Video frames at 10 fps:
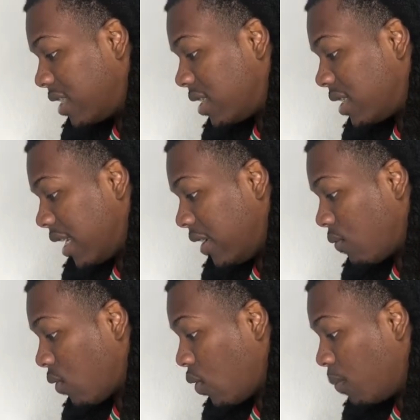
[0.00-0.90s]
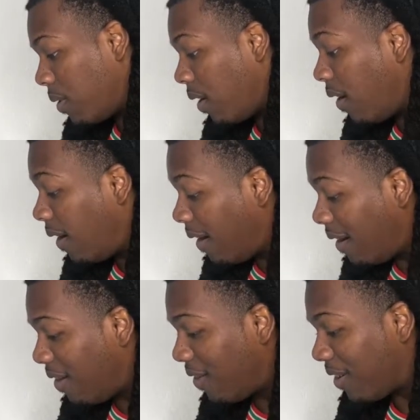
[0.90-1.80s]
sitting room.
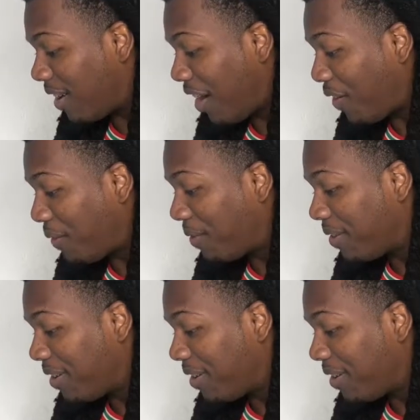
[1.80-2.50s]
Oh, Kaido